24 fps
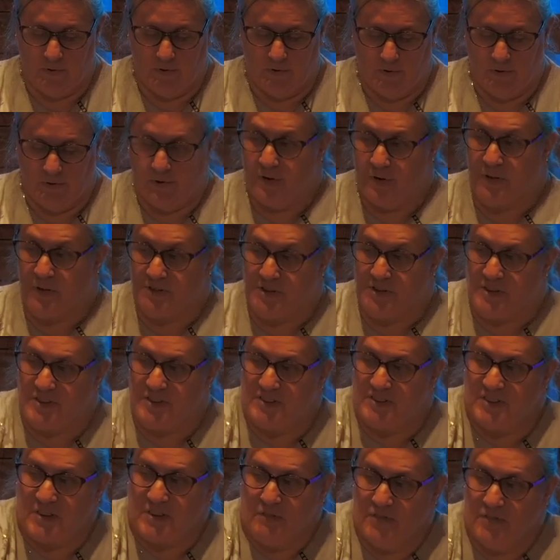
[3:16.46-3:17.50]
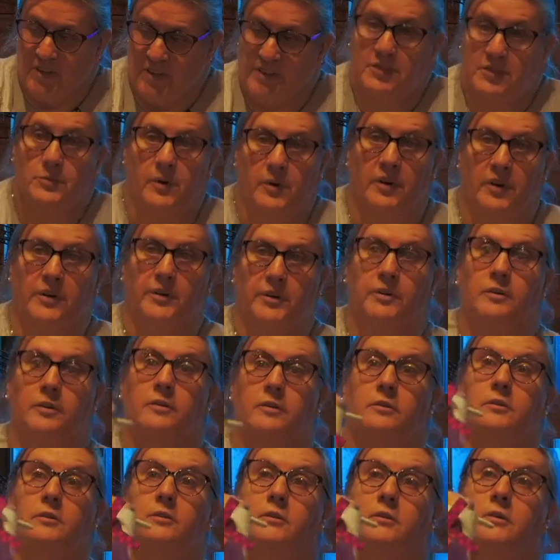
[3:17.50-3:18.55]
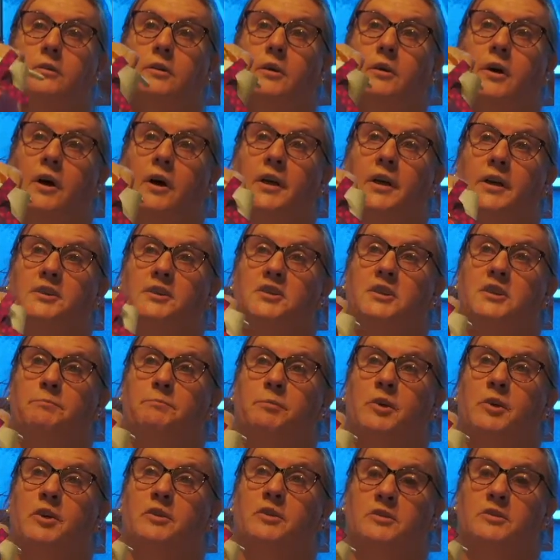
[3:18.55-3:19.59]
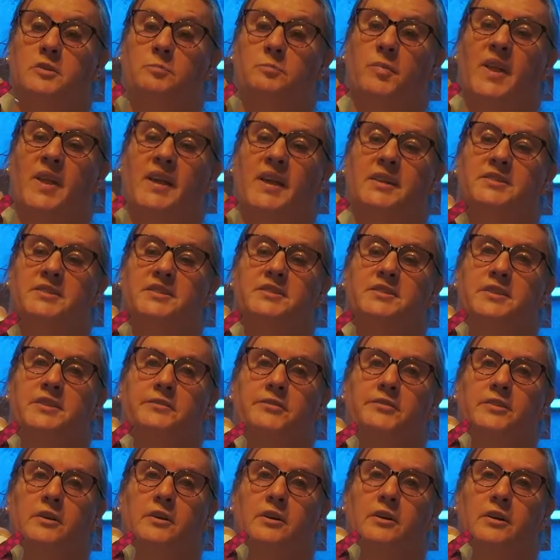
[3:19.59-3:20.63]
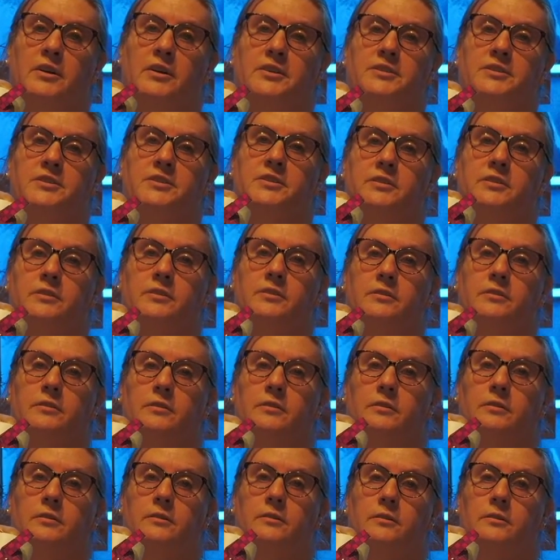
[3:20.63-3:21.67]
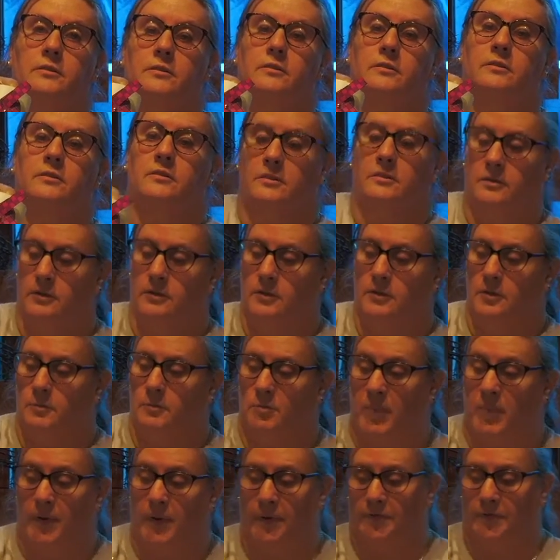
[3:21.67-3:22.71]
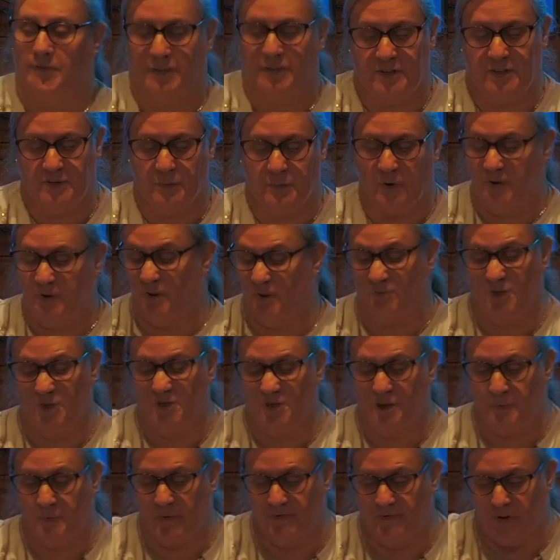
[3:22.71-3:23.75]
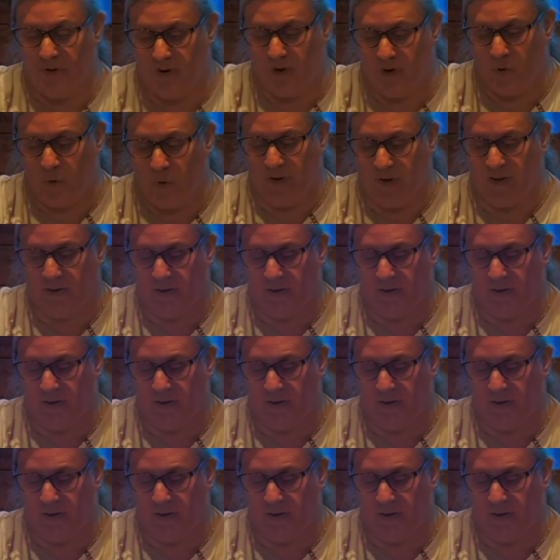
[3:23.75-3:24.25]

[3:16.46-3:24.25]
as you can see on this one, I actually coloured the blades in different colours. But for this one, I'm just going to be very quick.